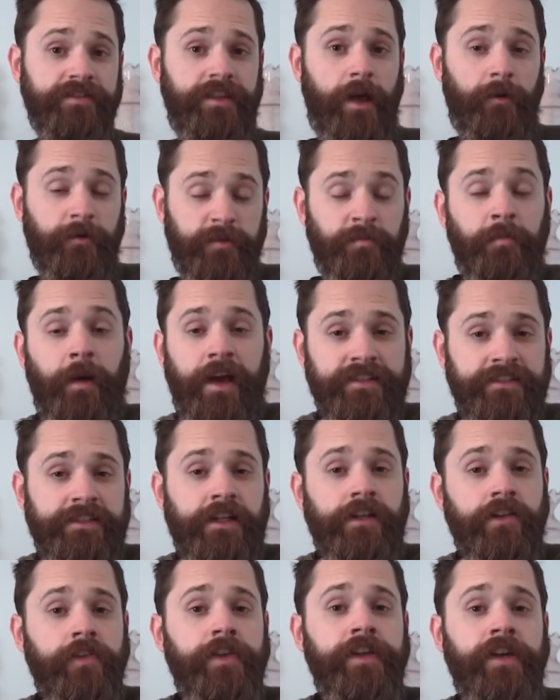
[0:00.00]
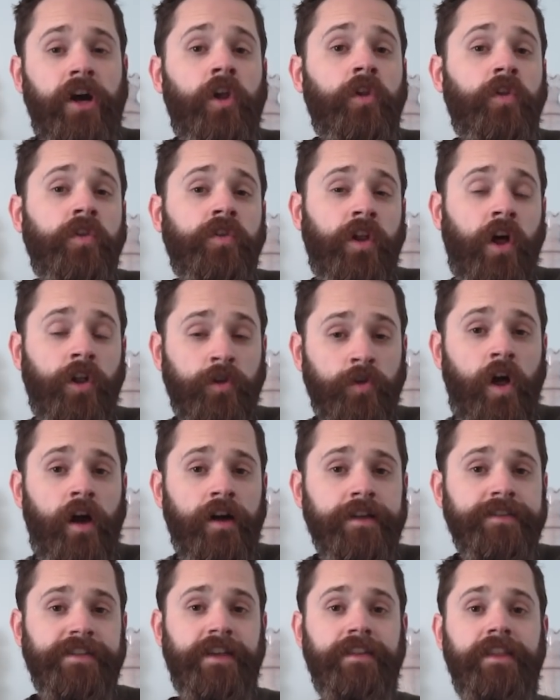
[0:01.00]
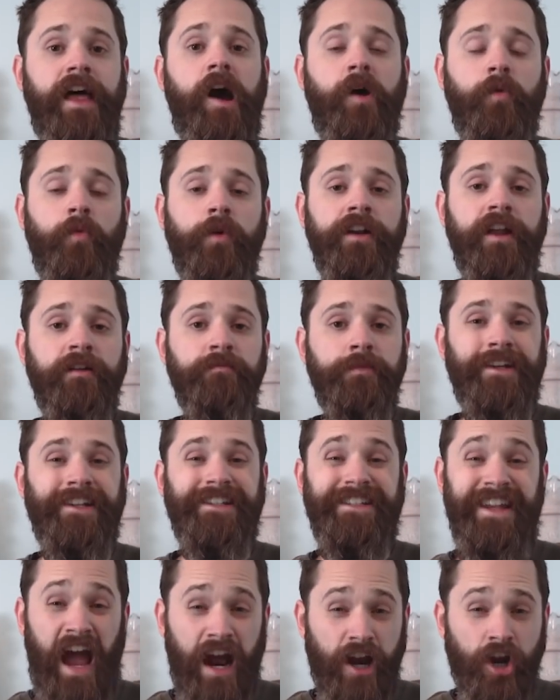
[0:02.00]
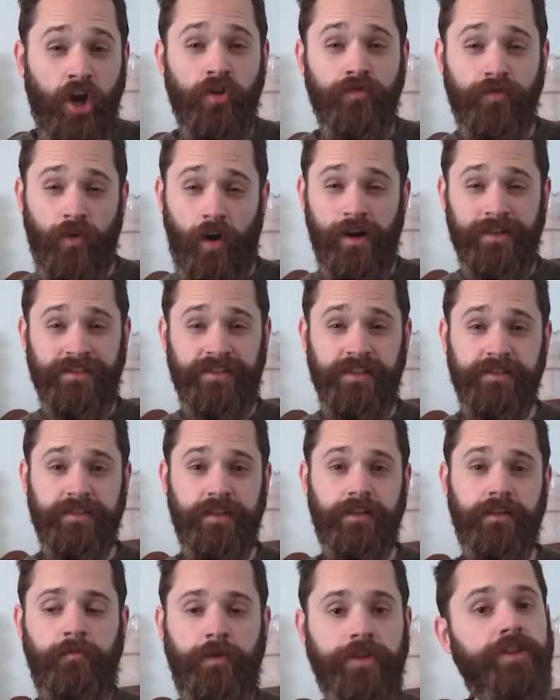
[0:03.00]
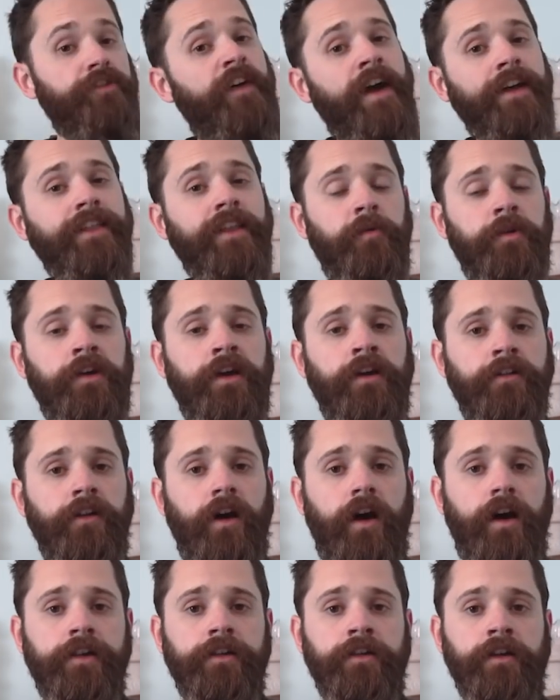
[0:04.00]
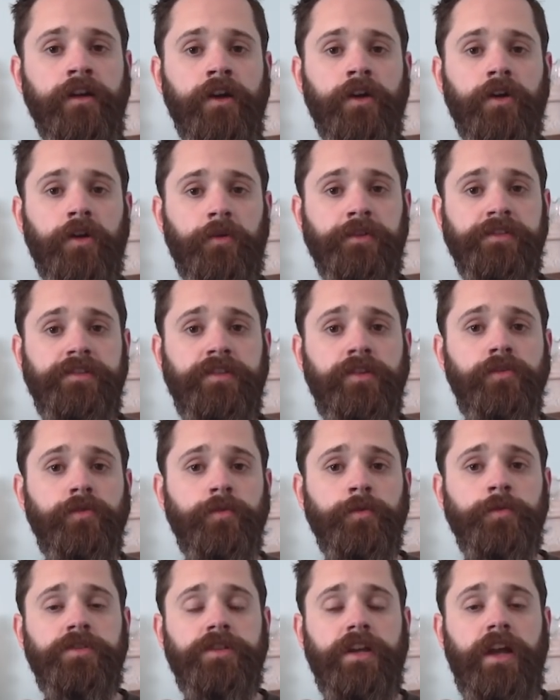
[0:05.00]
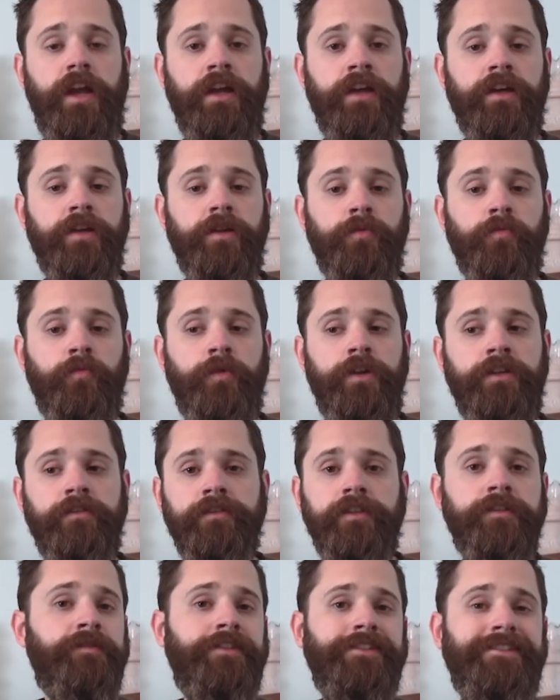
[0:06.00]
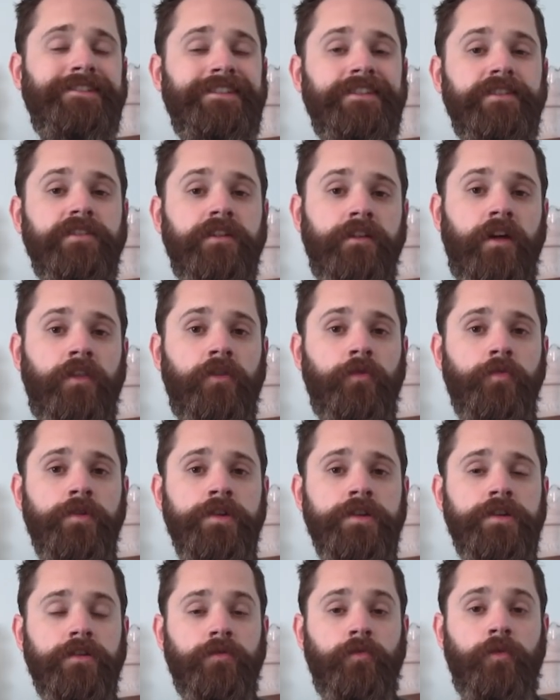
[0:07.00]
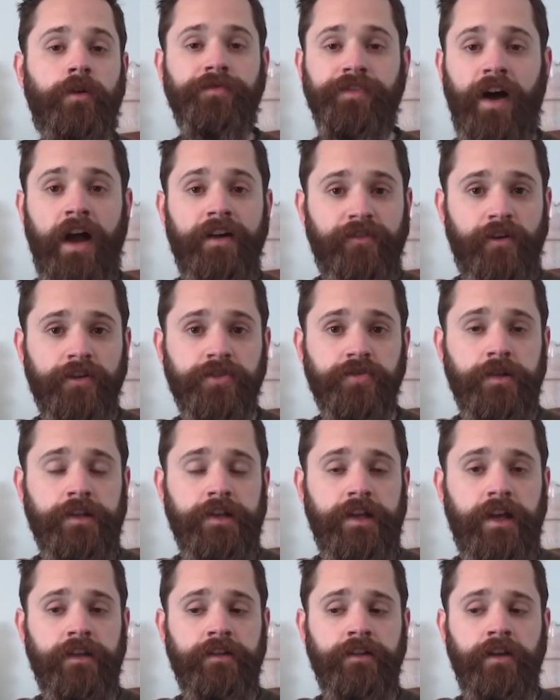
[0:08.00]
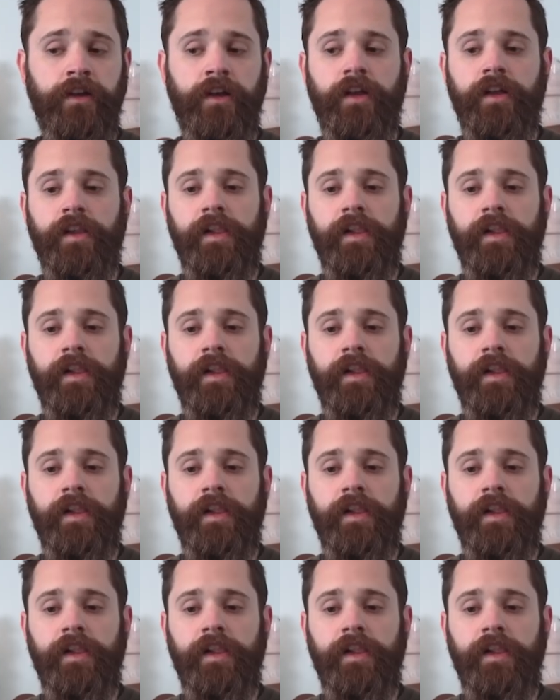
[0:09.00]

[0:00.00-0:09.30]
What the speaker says: That was basically a loss, and that would have been a dagger for our season. But the fact that we held on was huge, and we lived to see another week. We're 500 again.